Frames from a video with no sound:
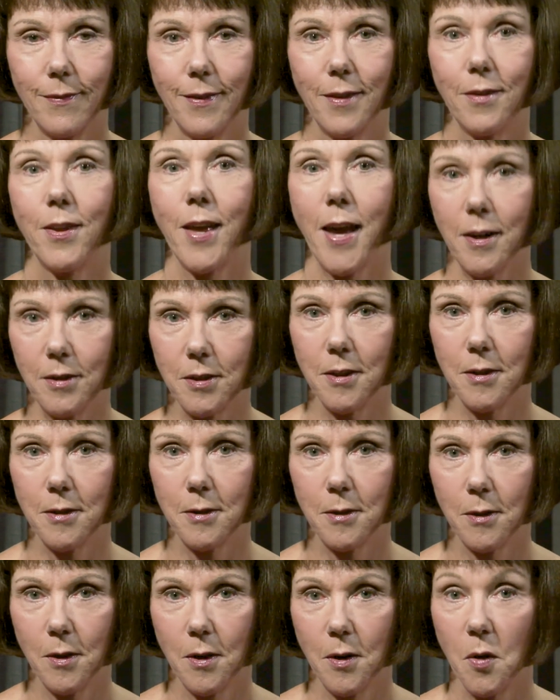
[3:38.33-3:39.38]
That
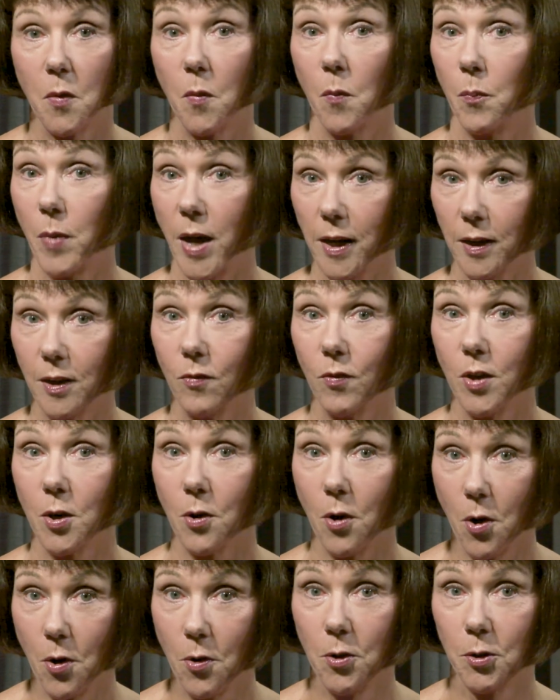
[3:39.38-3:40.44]
is, back in the
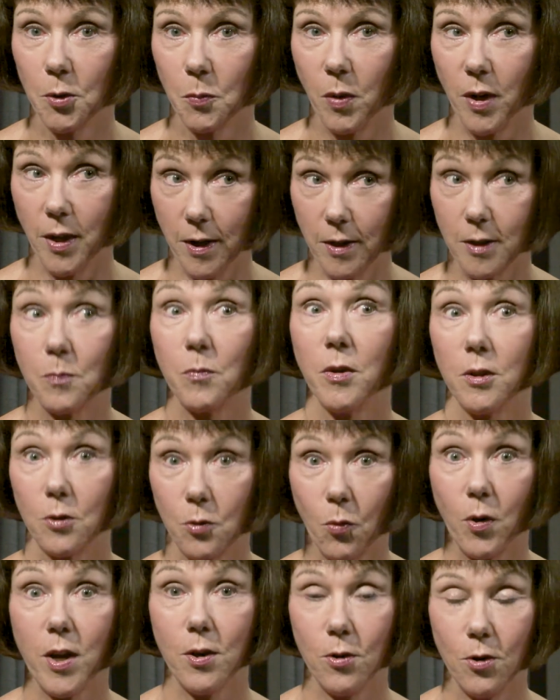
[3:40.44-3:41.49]
old place
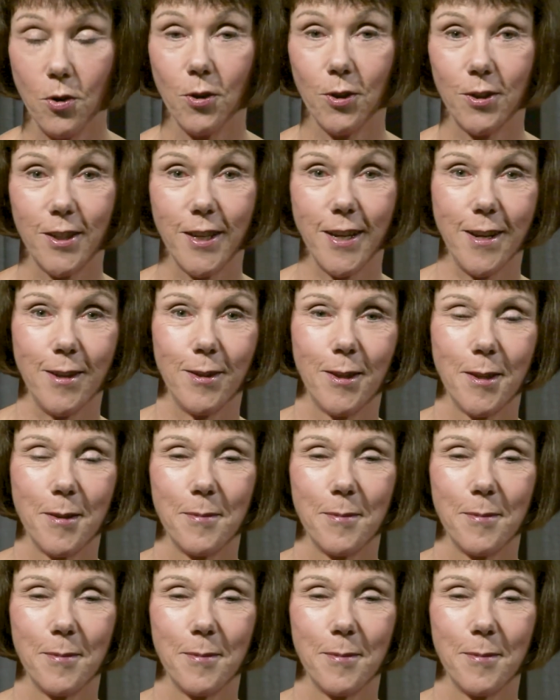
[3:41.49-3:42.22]
between your teeth.